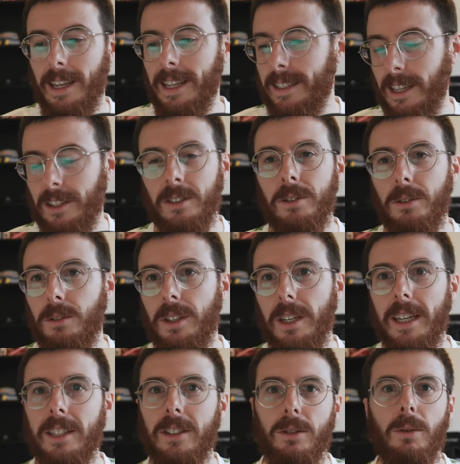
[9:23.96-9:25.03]
it doesn't do
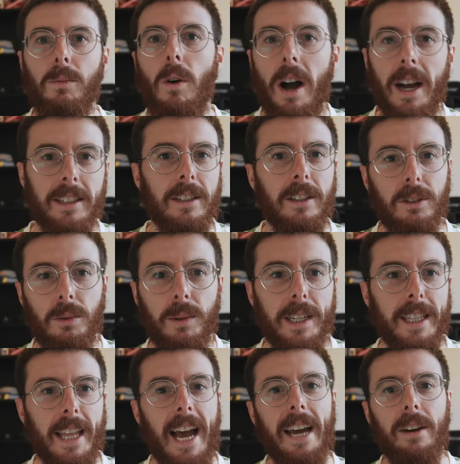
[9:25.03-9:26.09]
this, or why isn't it
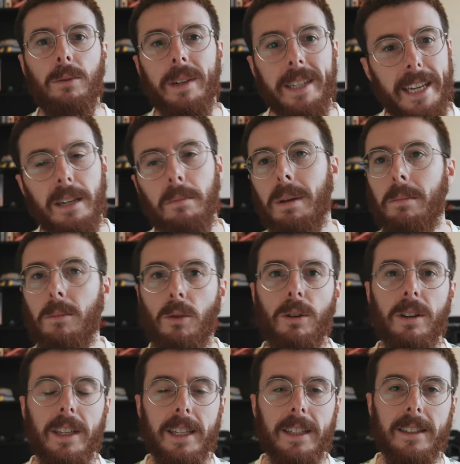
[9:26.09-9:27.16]
doing that, or we need a bit
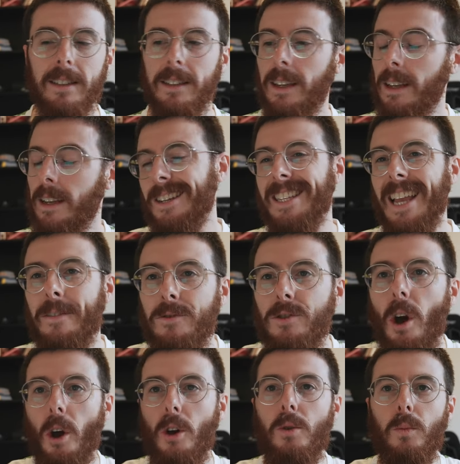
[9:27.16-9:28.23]
more of this, because they
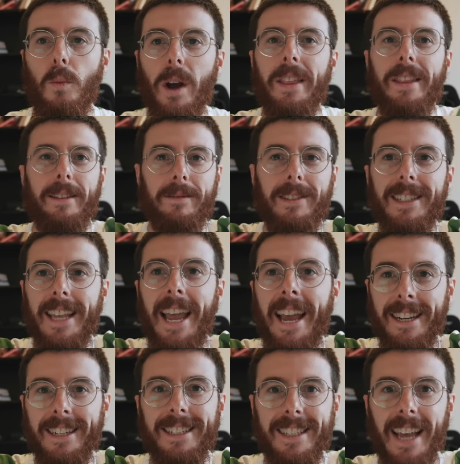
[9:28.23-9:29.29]
know where the
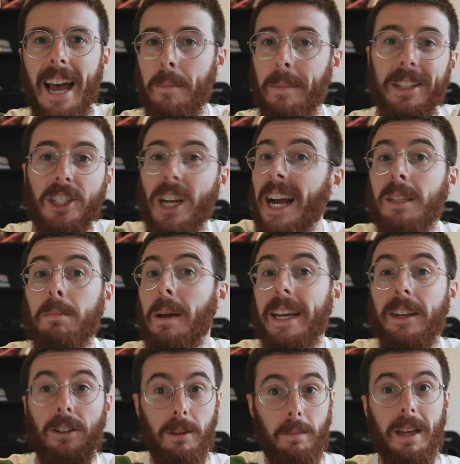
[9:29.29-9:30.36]
standard is at. I mean, Jack's
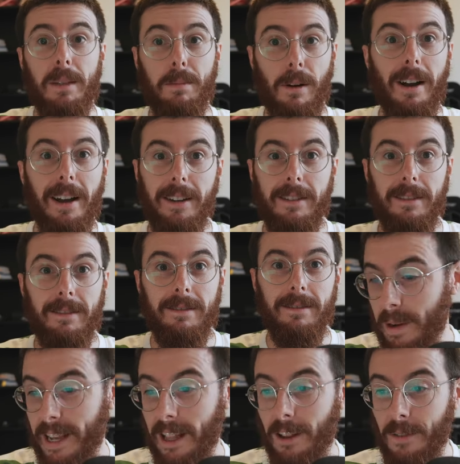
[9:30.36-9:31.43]
been on the best bike.
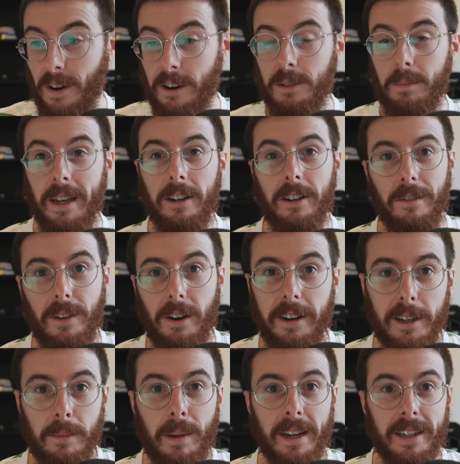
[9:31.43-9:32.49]
Miguel Oliveira's been on a very
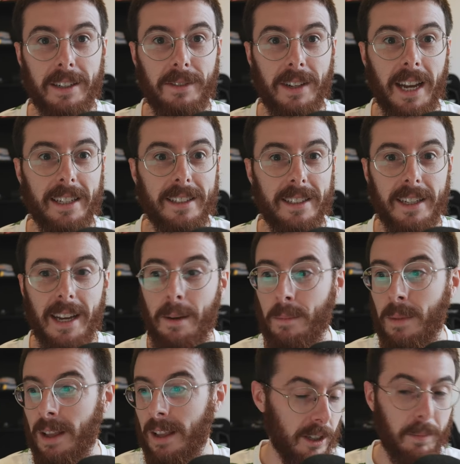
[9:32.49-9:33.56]
competitive KTM.